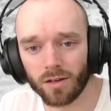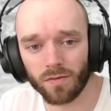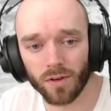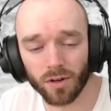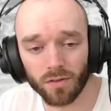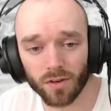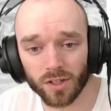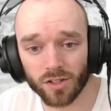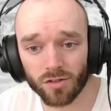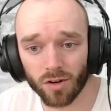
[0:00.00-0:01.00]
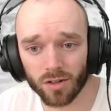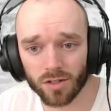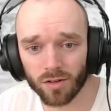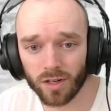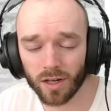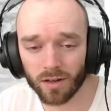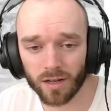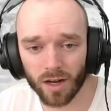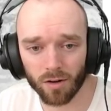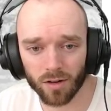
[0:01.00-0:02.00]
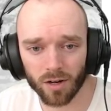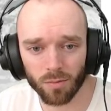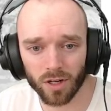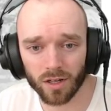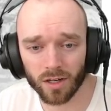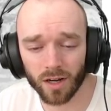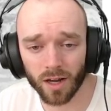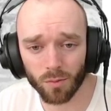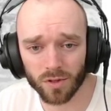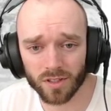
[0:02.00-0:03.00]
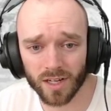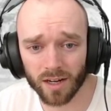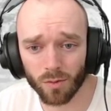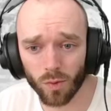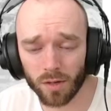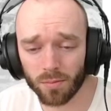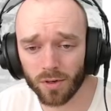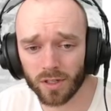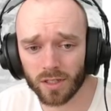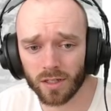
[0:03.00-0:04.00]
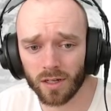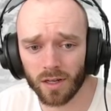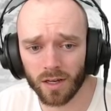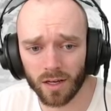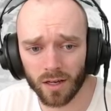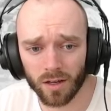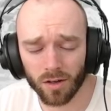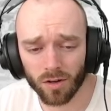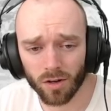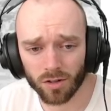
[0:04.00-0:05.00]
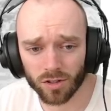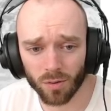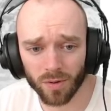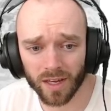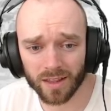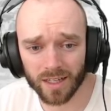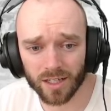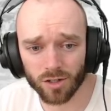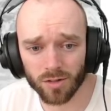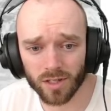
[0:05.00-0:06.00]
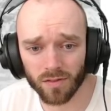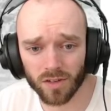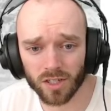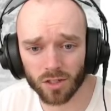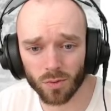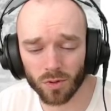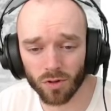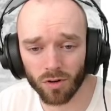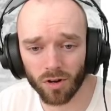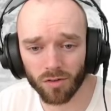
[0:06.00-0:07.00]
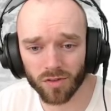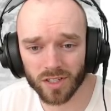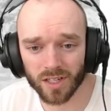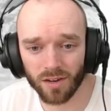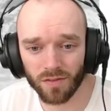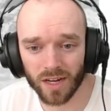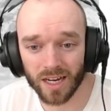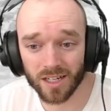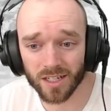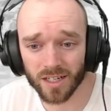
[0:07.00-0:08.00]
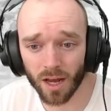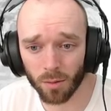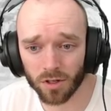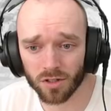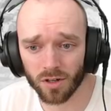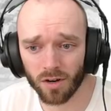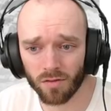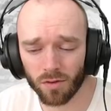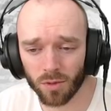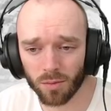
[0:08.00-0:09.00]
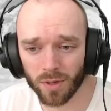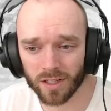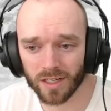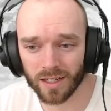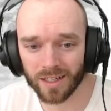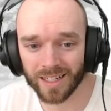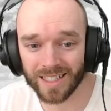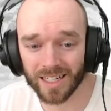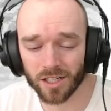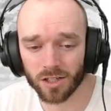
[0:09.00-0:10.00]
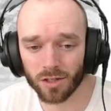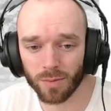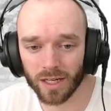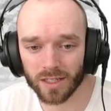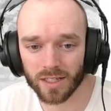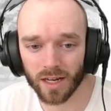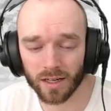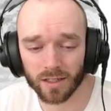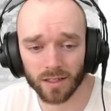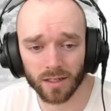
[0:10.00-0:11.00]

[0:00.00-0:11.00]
Very, very strong. So yeah, now kind of bring it in line with target weak points. Top of that, the SU-76 will no longer receive engine damage from the ability in addition to being stunned.